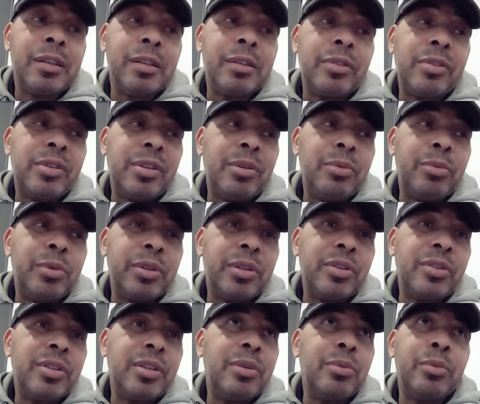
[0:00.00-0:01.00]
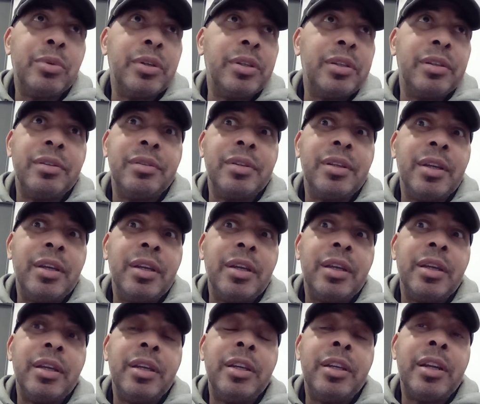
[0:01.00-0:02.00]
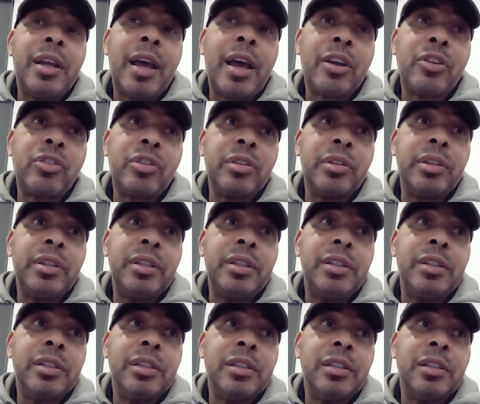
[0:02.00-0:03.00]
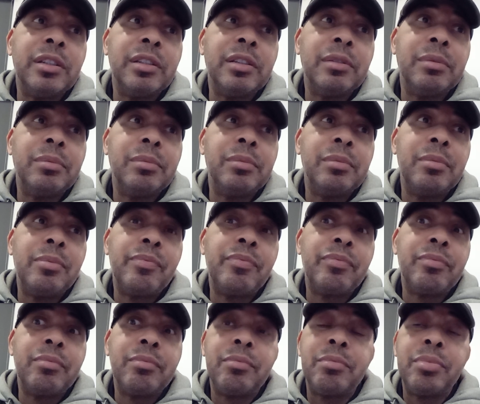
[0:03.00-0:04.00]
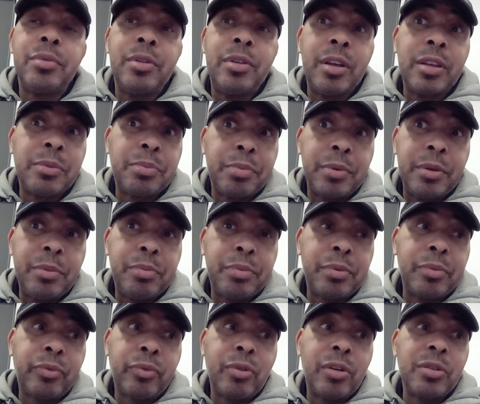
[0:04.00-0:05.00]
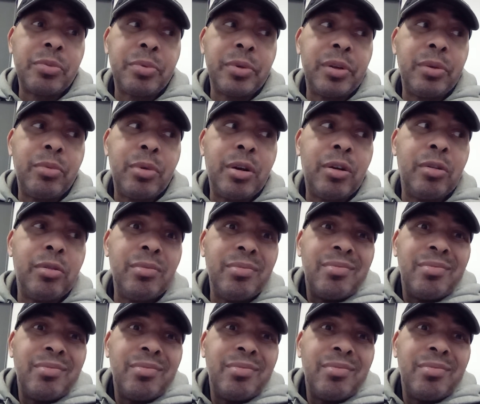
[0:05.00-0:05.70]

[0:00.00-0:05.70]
Z with the Z1, it actually does it performs pretty well.